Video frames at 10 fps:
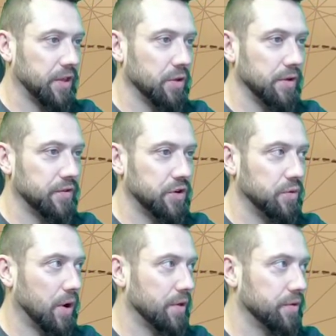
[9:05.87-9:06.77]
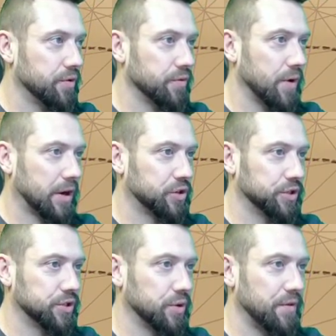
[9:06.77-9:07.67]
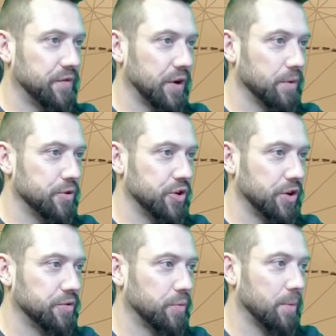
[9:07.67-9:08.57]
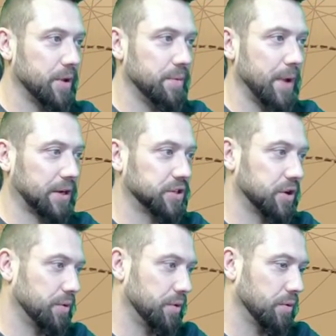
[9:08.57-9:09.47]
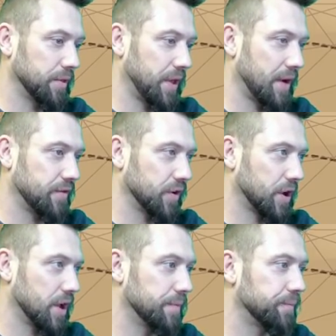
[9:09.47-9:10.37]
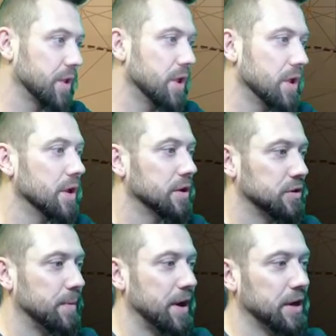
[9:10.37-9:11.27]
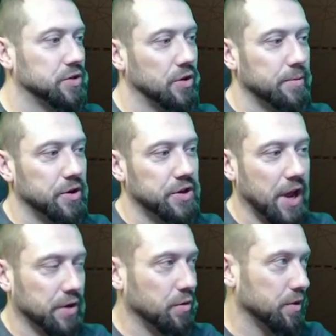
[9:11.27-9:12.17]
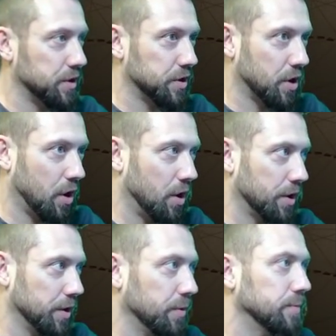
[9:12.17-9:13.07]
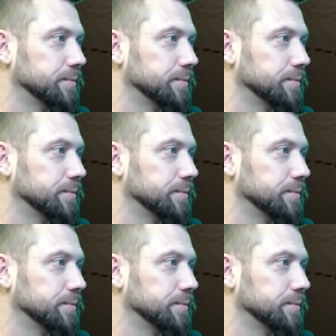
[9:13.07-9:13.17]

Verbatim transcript: They only have two other directions, so I figure Magenta's probably in Mexico and North Africa. So my next turn, I'm going to attack north into Congo.